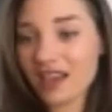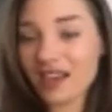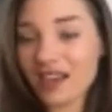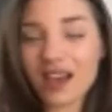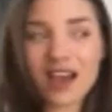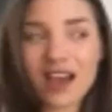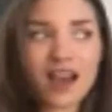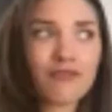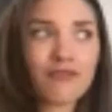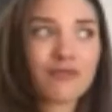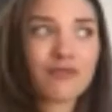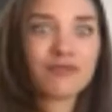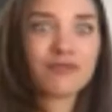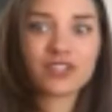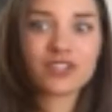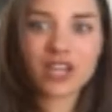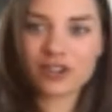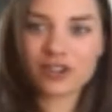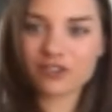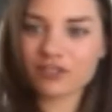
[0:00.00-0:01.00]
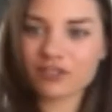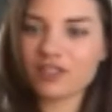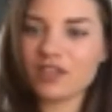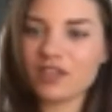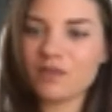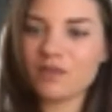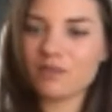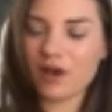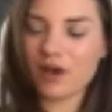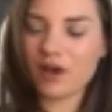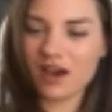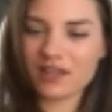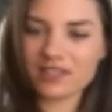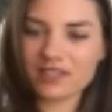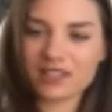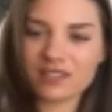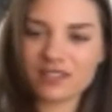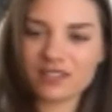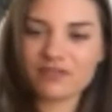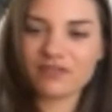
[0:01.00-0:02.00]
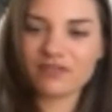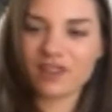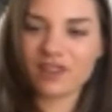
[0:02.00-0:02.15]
have generally positive